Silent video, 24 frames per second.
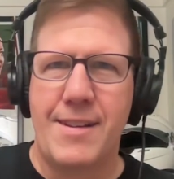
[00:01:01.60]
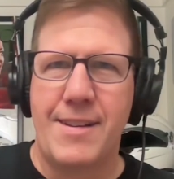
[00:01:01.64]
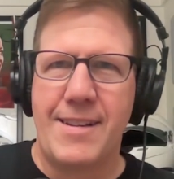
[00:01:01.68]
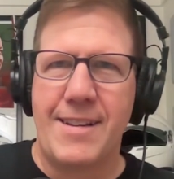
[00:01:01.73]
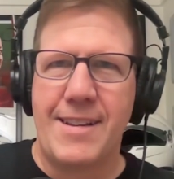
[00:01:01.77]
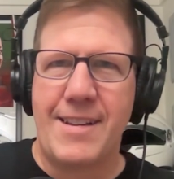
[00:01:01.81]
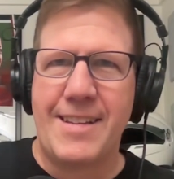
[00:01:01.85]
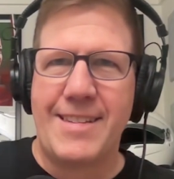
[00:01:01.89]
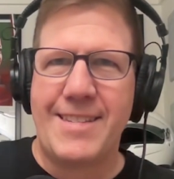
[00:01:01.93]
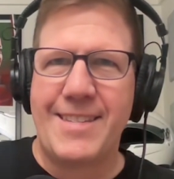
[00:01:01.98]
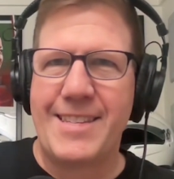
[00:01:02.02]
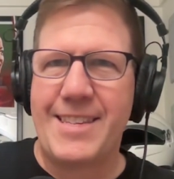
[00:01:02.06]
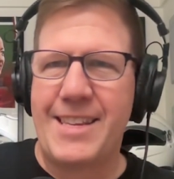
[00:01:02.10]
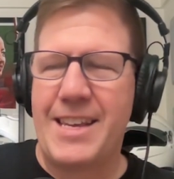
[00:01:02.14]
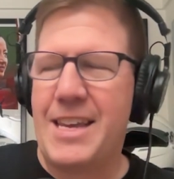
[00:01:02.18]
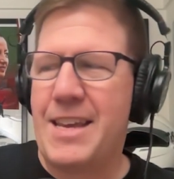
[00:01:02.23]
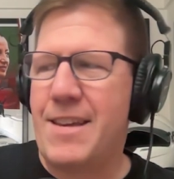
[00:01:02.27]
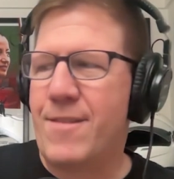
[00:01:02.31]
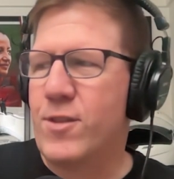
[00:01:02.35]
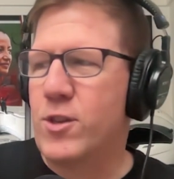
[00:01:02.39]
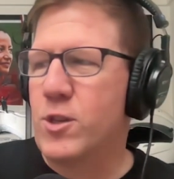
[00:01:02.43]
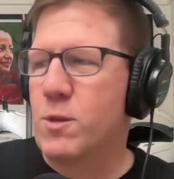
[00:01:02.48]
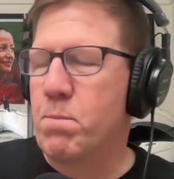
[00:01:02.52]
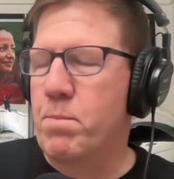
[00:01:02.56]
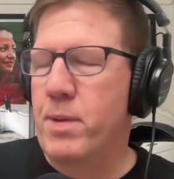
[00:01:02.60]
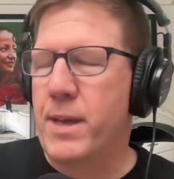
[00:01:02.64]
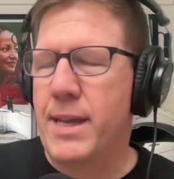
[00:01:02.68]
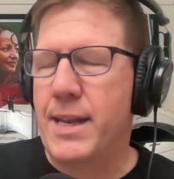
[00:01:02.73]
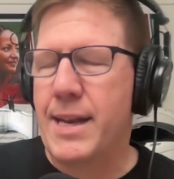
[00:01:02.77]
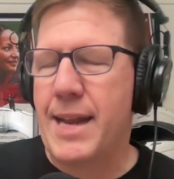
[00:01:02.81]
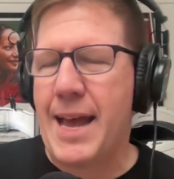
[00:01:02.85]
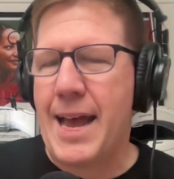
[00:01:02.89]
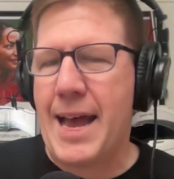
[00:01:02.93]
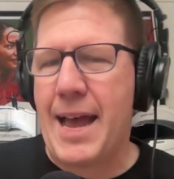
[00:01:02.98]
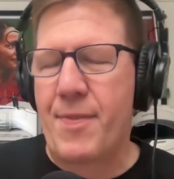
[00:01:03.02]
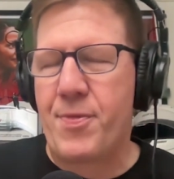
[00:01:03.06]
Steve has
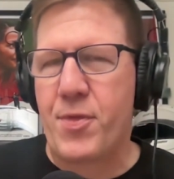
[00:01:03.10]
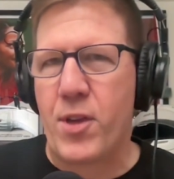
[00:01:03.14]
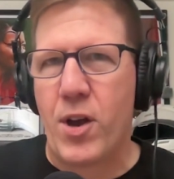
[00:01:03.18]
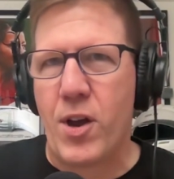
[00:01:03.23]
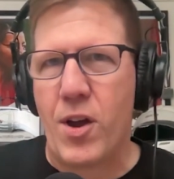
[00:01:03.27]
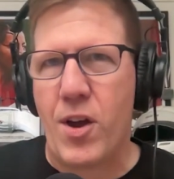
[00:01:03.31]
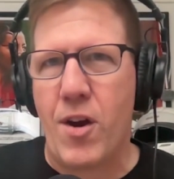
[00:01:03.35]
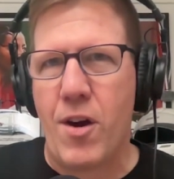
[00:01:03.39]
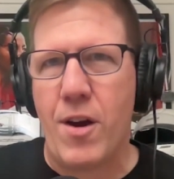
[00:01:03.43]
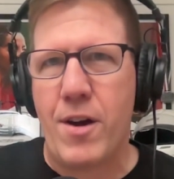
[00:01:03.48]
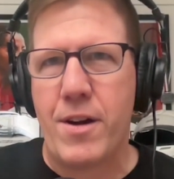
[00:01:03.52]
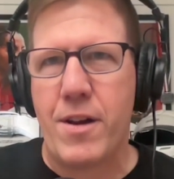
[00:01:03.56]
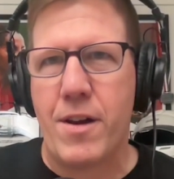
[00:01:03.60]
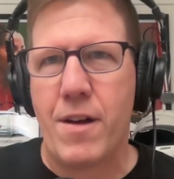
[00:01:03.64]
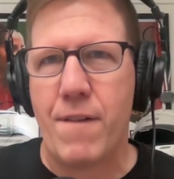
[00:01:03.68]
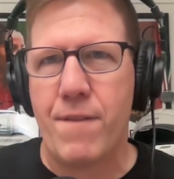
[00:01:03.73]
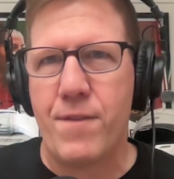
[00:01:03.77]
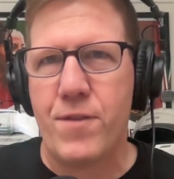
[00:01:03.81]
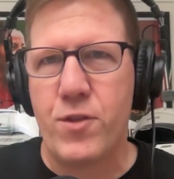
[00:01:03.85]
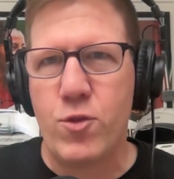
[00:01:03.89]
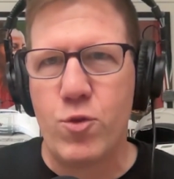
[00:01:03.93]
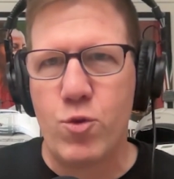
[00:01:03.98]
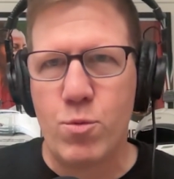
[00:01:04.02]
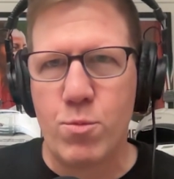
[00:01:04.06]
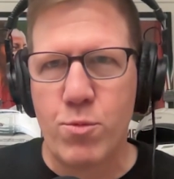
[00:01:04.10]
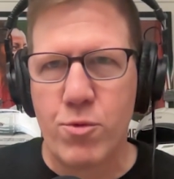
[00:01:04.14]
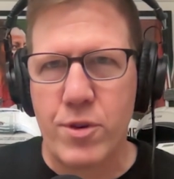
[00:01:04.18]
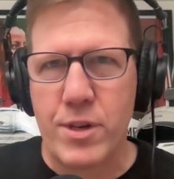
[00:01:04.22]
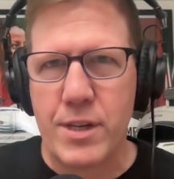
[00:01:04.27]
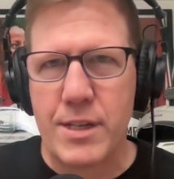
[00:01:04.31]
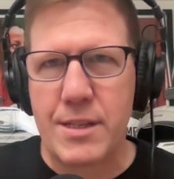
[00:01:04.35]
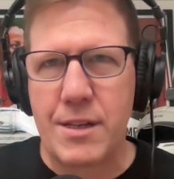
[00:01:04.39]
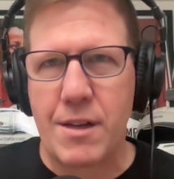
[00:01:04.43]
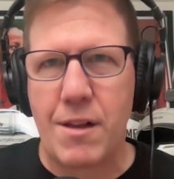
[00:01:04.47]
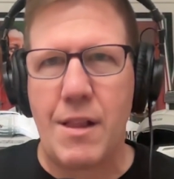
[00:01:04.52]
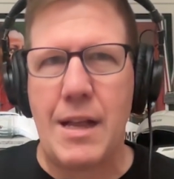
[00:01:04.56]
been at the heart of
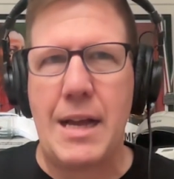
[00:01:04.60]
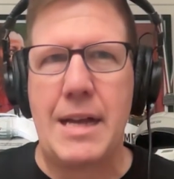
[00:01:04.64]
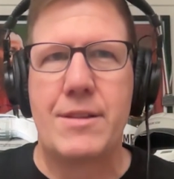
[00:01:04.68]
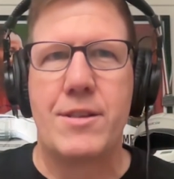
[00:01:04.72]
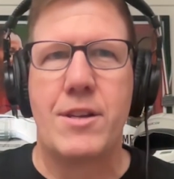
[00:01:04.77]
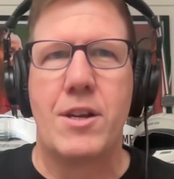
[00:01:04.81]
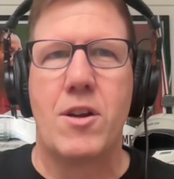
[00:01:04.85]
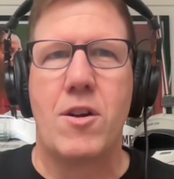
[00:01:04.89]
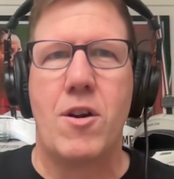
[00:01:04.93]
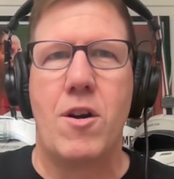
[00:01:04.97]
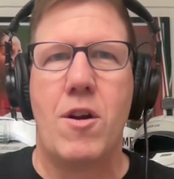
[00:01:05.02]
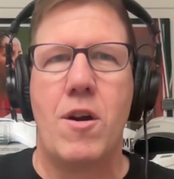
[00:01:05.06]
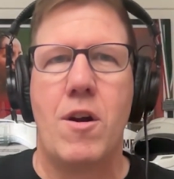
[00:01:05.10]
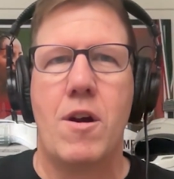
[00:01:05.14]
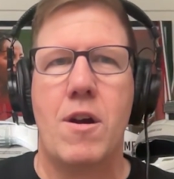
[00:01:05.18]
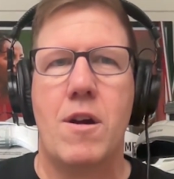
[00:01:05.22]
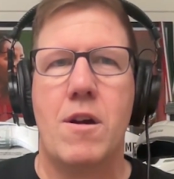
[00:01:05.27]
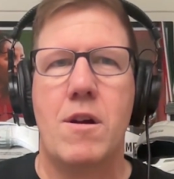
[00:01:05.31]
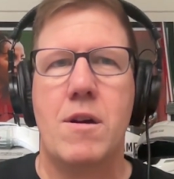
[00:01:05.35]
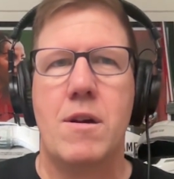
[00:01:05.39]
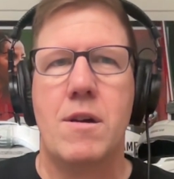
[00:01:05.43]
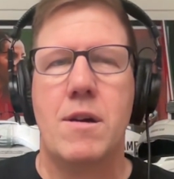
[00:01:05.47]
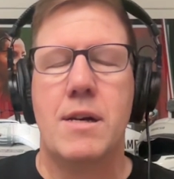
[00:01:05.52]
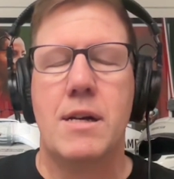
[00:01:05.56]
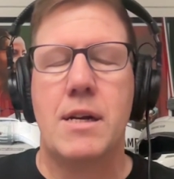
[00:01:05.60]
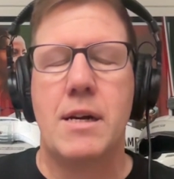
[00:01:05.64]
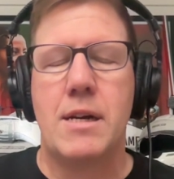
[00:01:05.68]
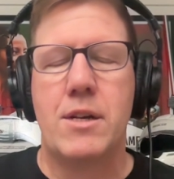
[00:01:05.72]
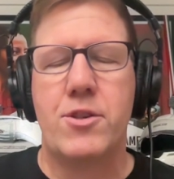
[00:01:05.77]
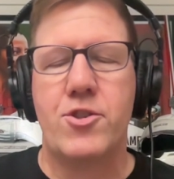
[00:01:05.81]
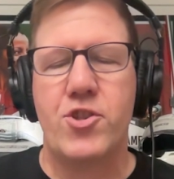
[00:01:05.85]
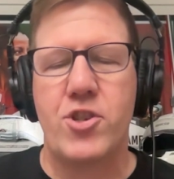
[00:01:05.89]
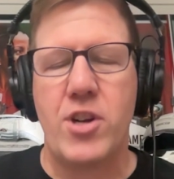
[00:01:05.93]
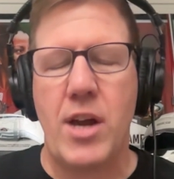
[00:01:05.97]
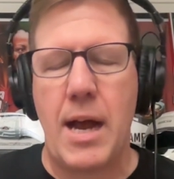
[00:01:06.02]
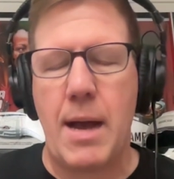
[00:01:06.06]
numerous classic car
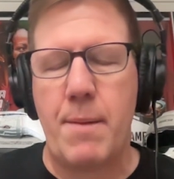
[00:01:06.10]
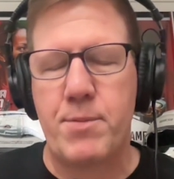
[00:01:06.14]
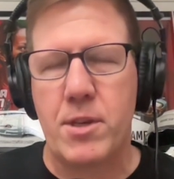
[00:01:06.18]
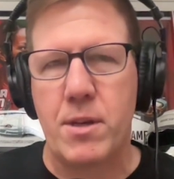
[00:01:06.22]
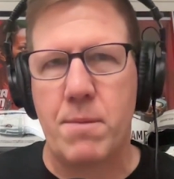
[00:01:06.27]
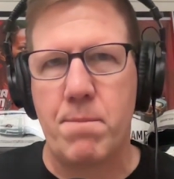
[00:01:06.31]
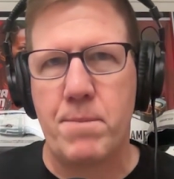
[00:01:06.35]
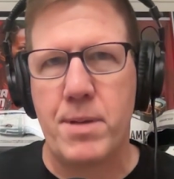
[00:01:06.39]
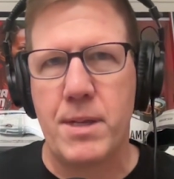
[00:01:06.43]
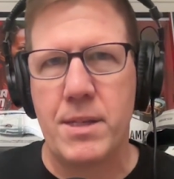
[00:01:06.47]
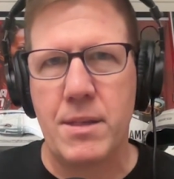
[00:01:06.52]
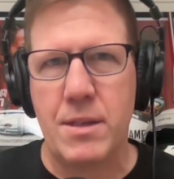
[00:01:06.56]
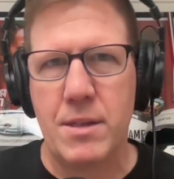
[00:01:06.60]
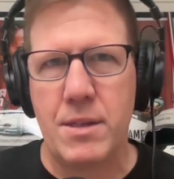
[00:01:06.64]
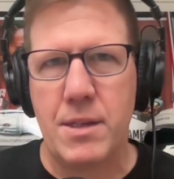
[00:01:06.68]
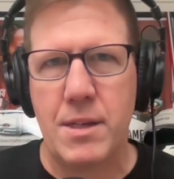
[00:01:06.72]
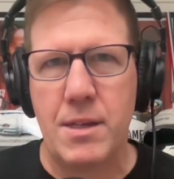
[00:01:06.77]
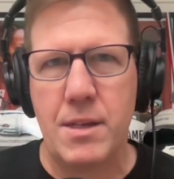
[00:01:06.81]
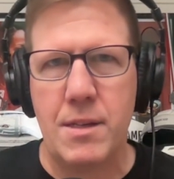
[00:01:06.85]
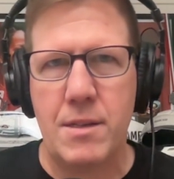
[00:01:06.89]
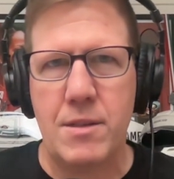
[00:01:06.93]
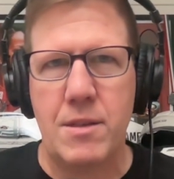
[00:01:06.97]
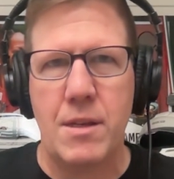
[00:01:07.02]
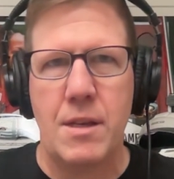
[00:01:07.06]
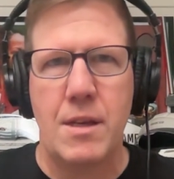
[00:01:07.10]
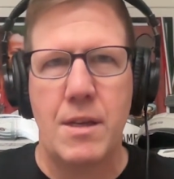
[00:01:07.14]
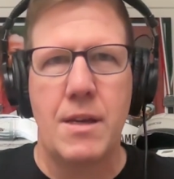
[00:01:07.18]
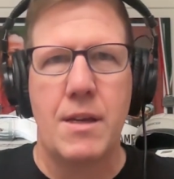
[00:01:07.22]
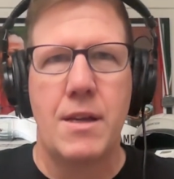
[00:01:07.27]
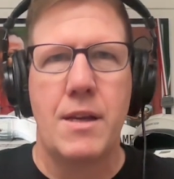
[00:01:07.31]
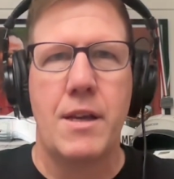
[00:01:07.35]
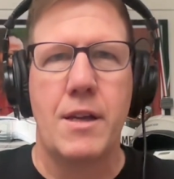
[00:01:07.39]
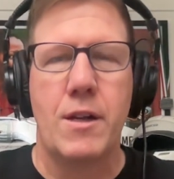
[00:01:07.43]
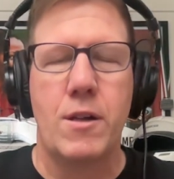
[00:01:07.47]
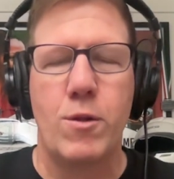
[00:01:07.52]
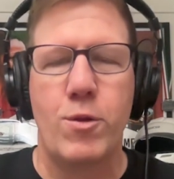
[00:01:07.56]
shops and businesses,
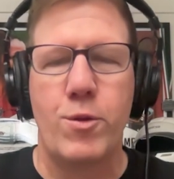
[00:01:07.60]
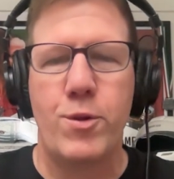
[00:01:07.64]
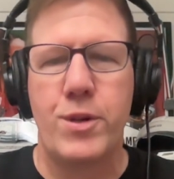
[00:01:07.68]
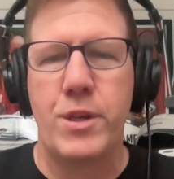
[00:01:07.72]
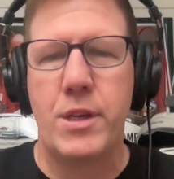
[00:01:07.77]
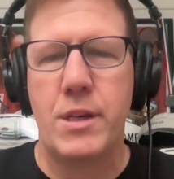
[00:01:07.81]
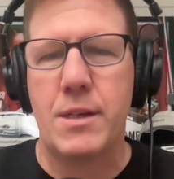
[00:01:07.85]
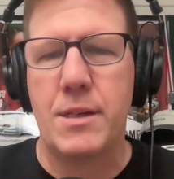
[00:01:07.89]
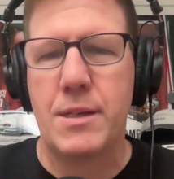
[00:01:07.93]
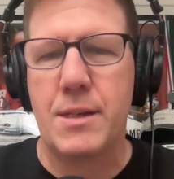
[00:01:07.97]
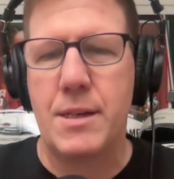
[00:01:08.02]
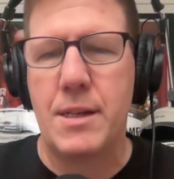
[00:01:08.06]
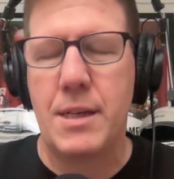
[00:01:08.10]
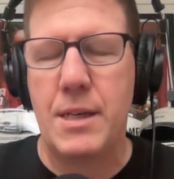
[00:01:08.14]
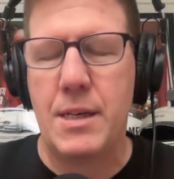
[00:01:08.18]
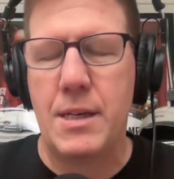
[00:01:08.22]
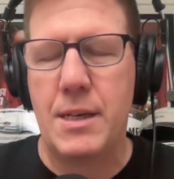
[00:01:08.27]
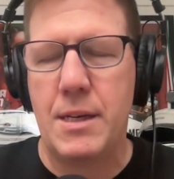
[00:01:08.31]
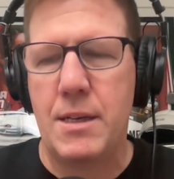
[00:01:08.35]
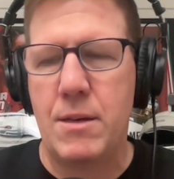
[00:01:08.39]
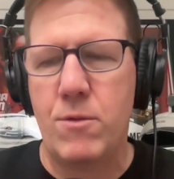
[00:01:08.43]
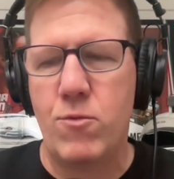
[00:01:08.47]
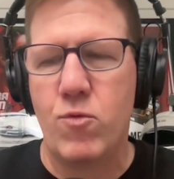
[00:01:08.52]
including T.